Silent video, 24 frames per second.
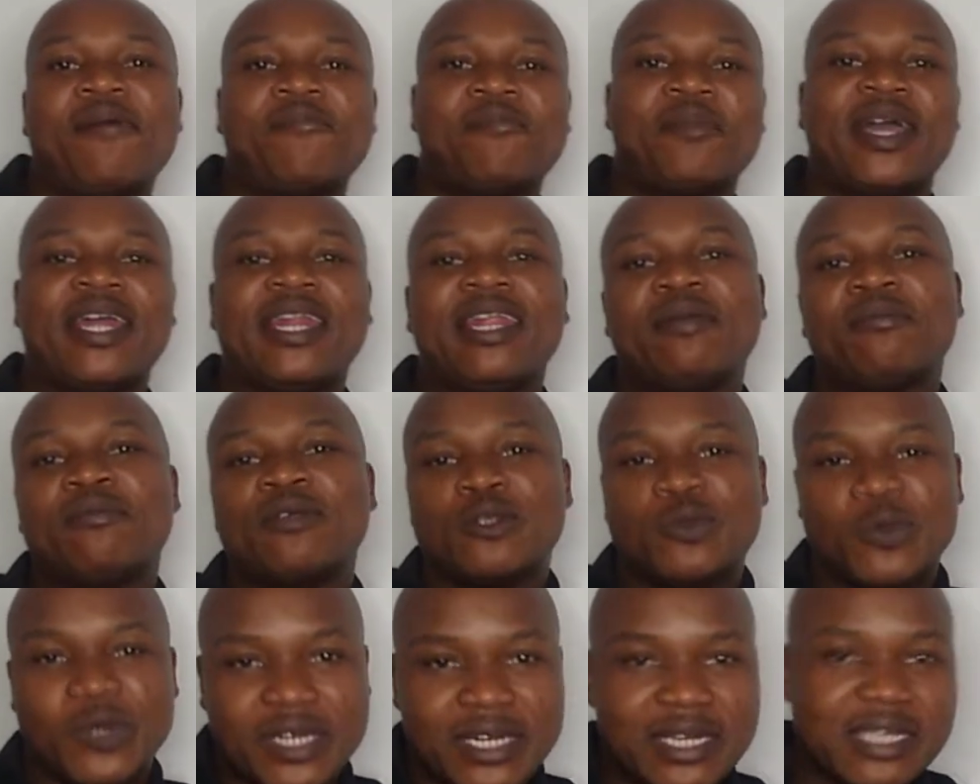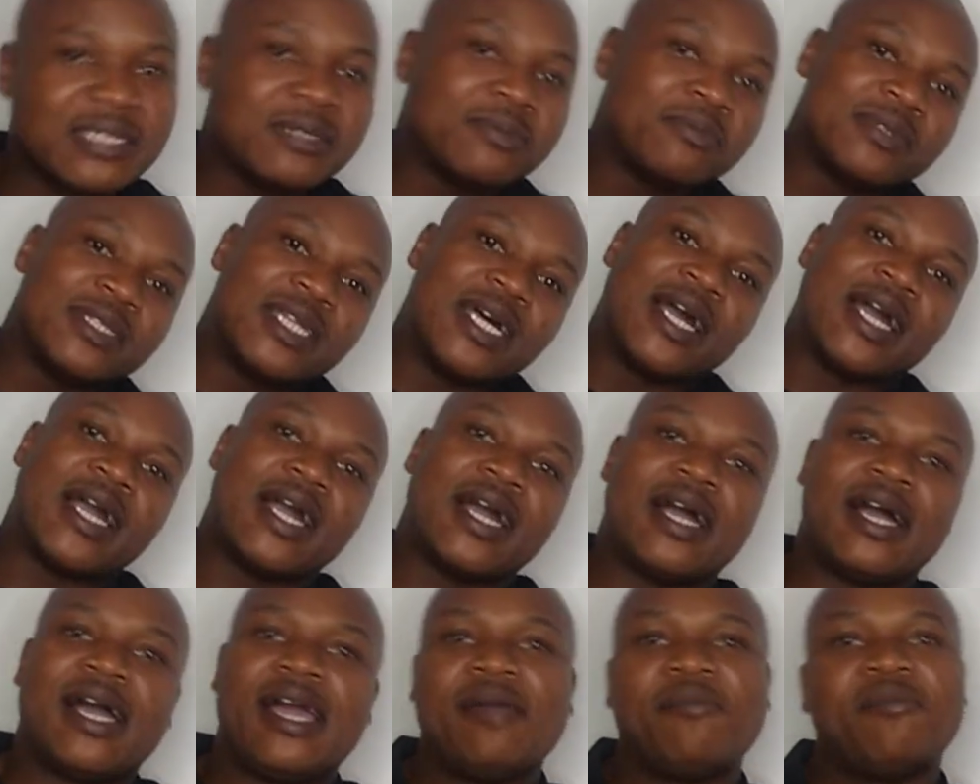My name is Witness
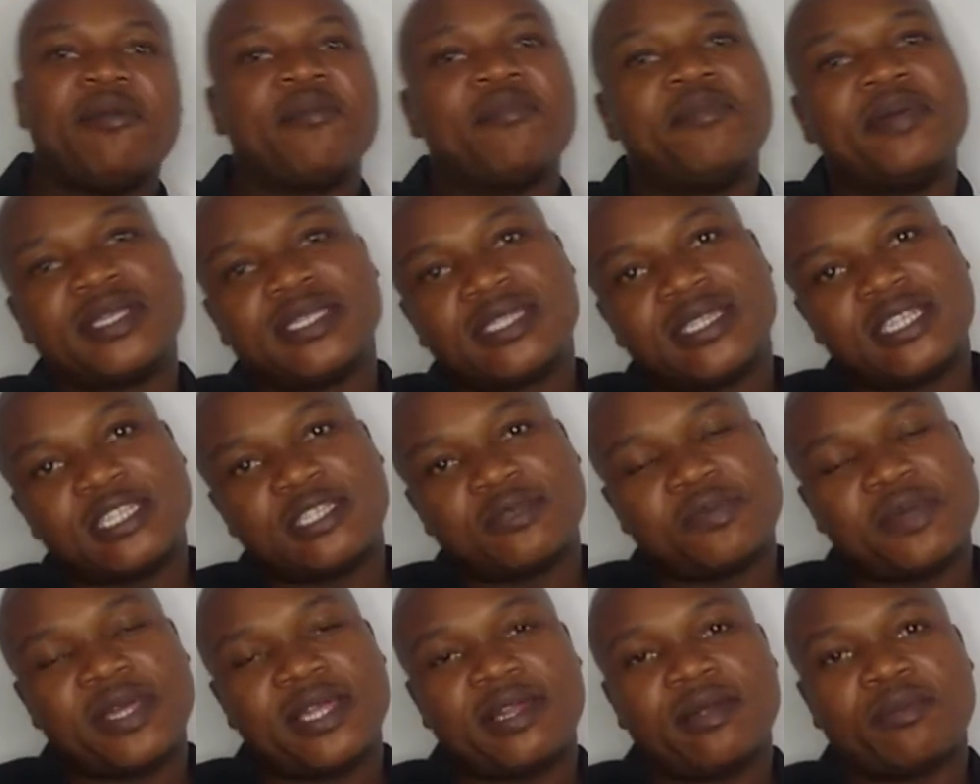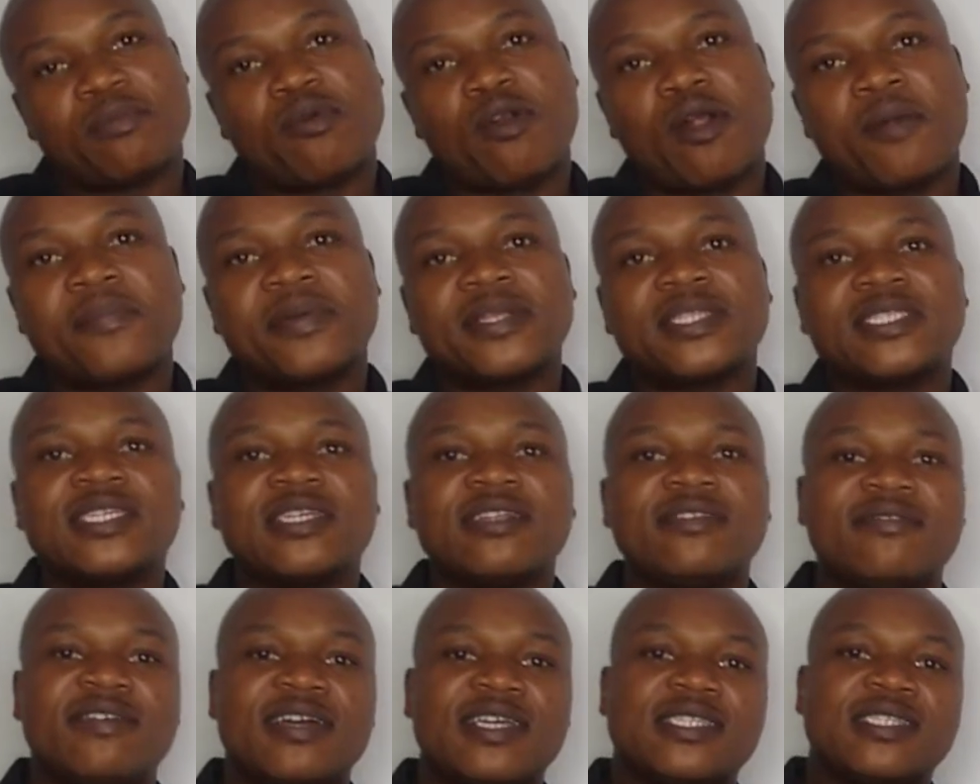Mdaka. I'm a businessman, a property
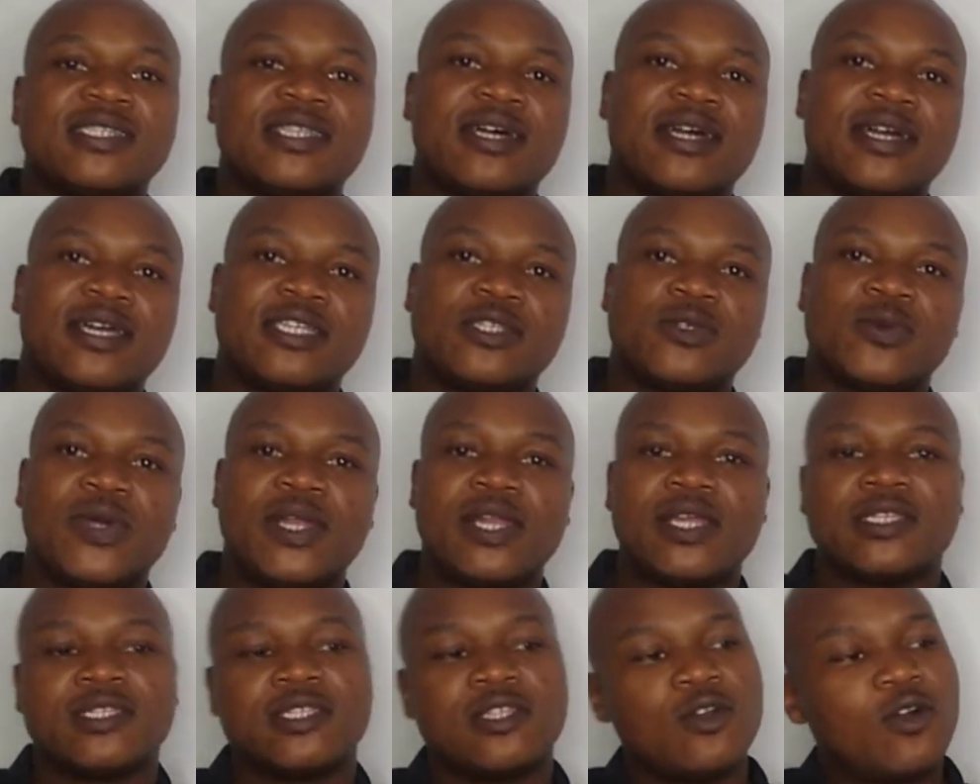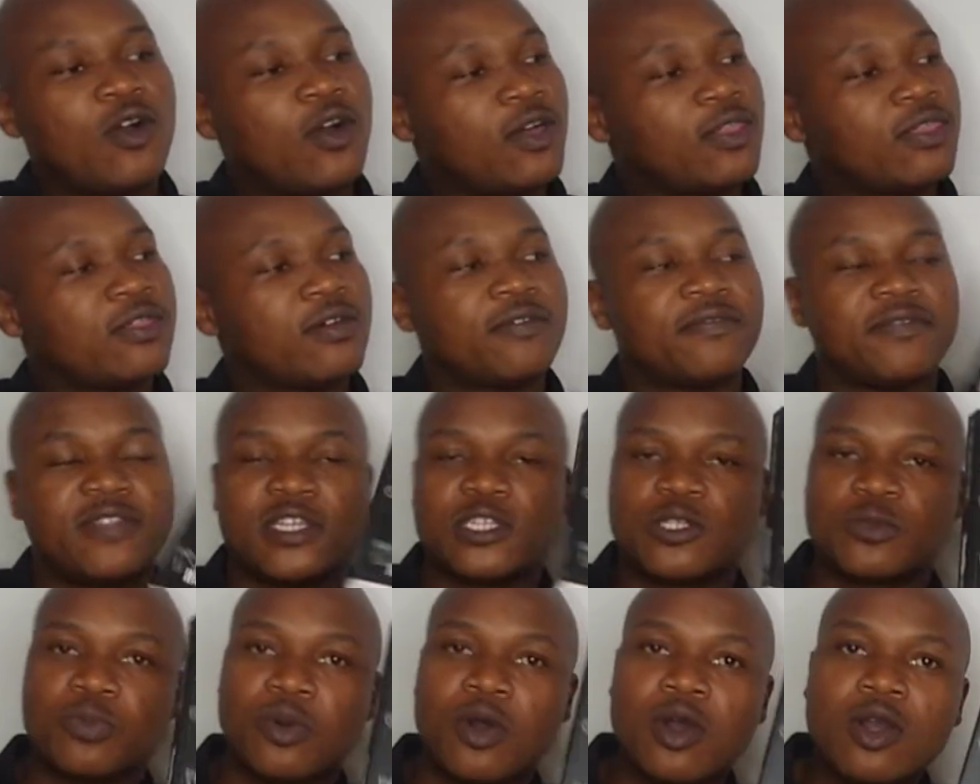investor, as well as the author of
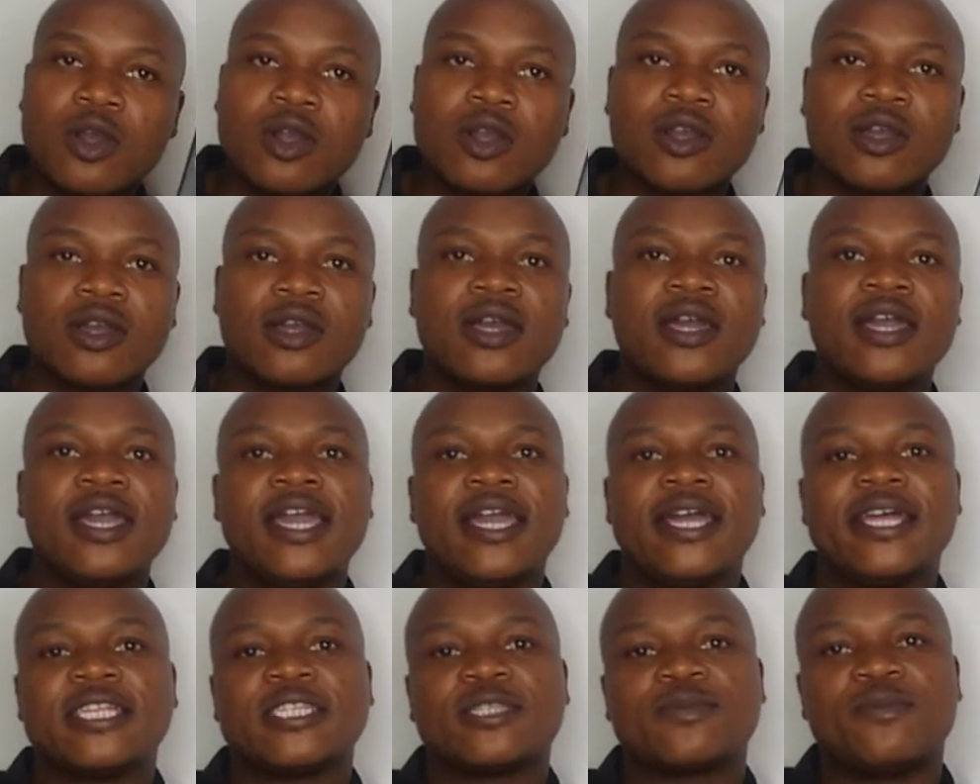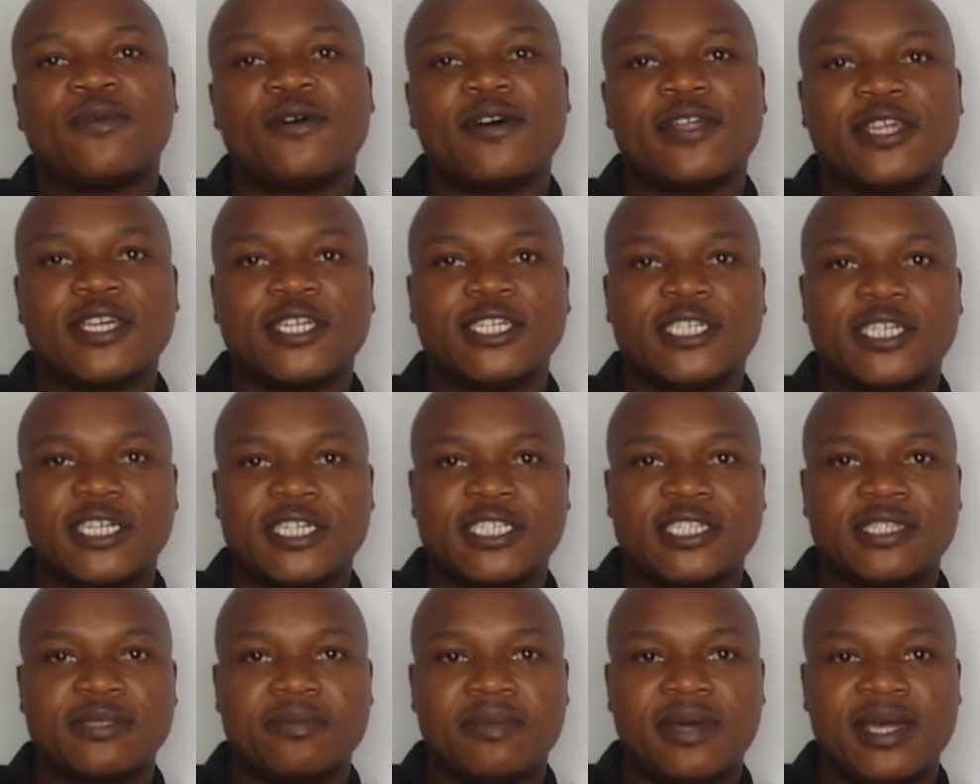this book, It's More Than
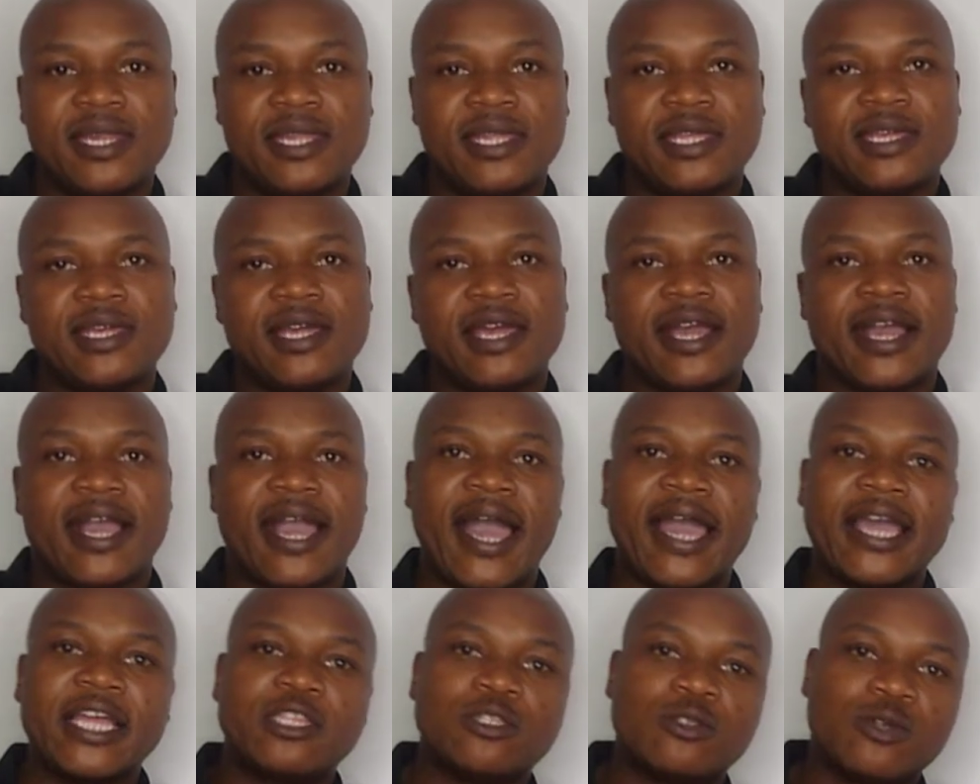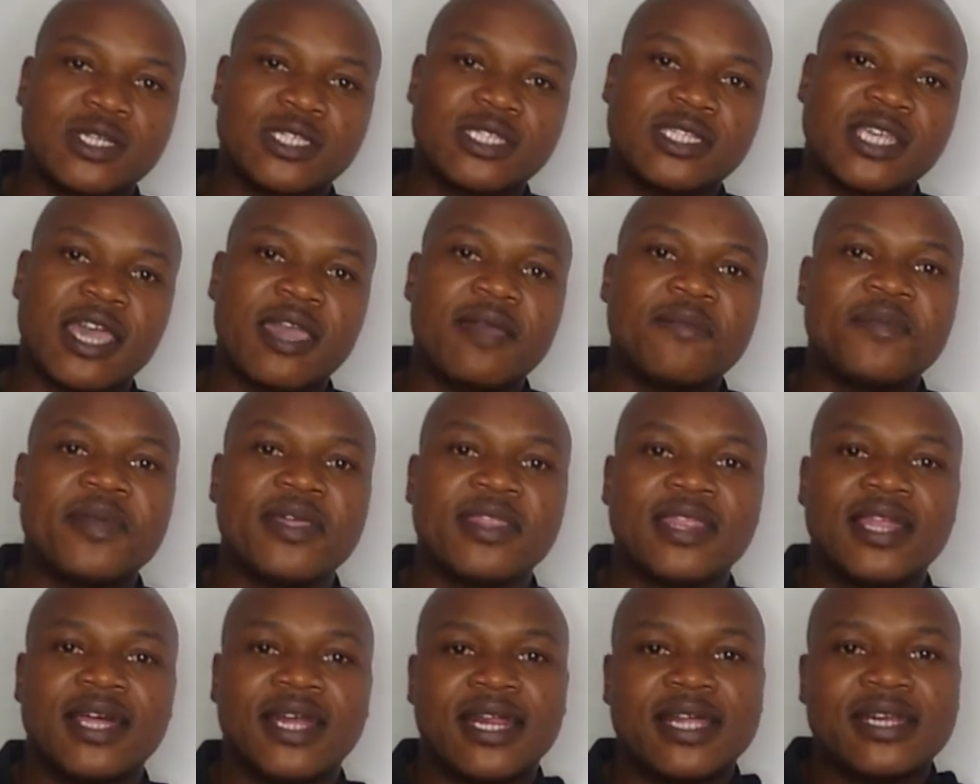Just Money, A Guide to
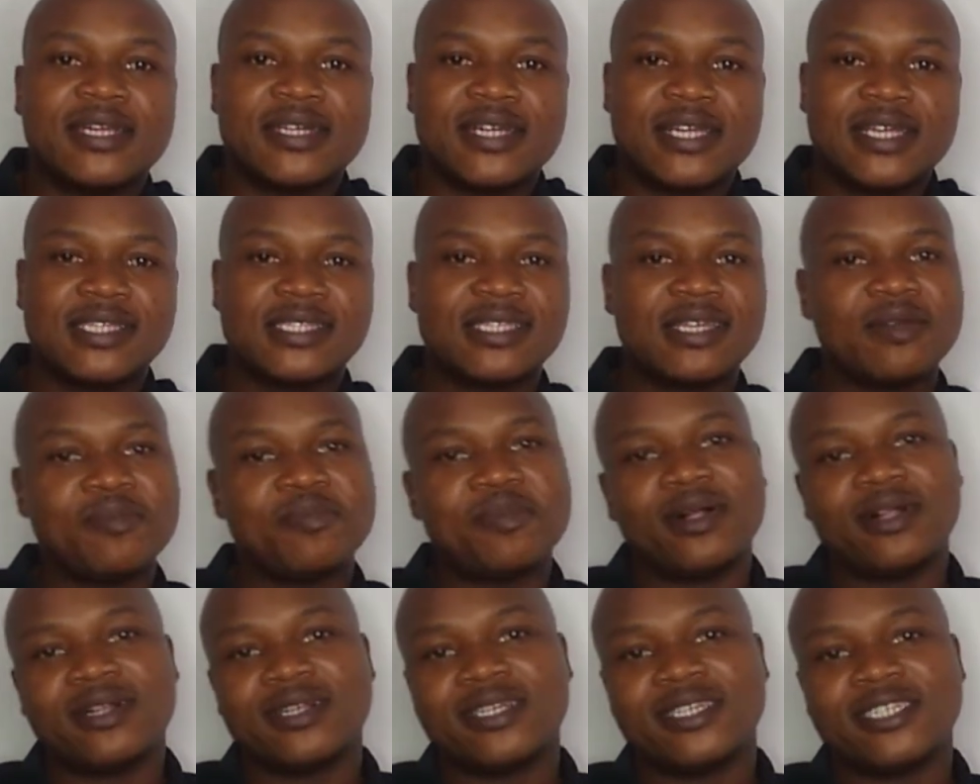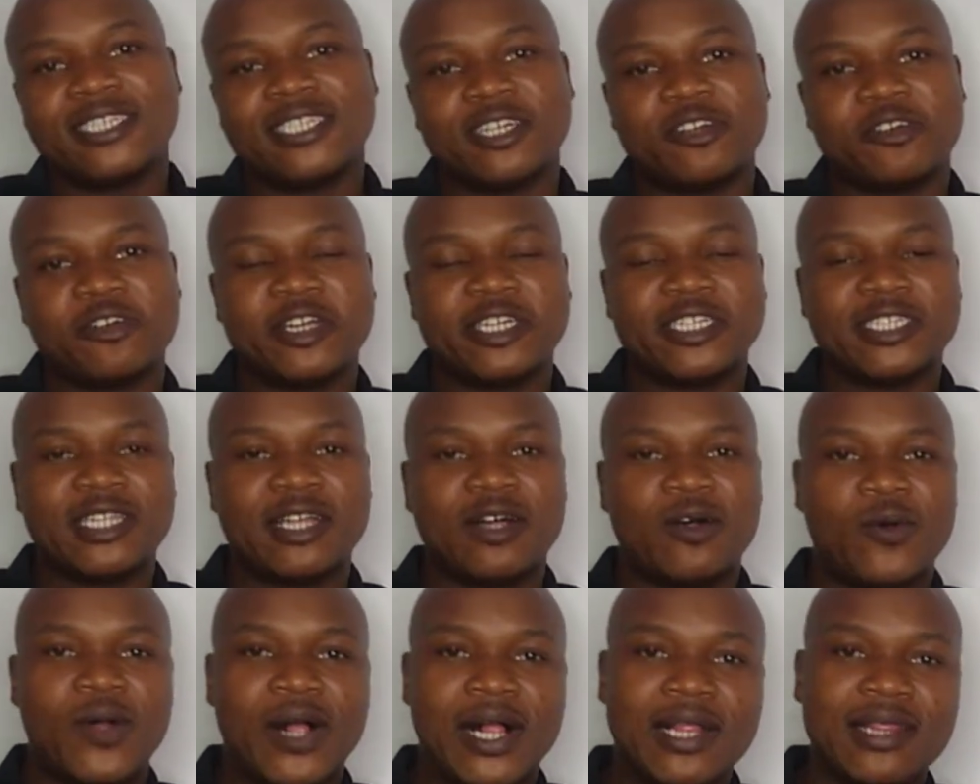Escaping the Rat Race and Building
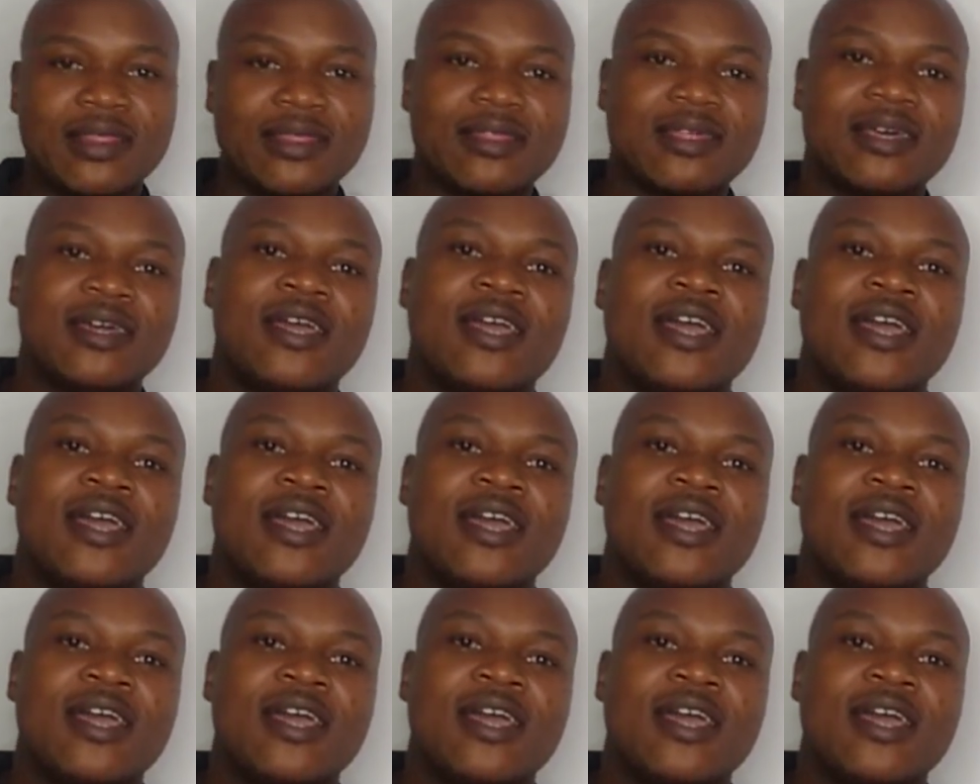Generational Wealth.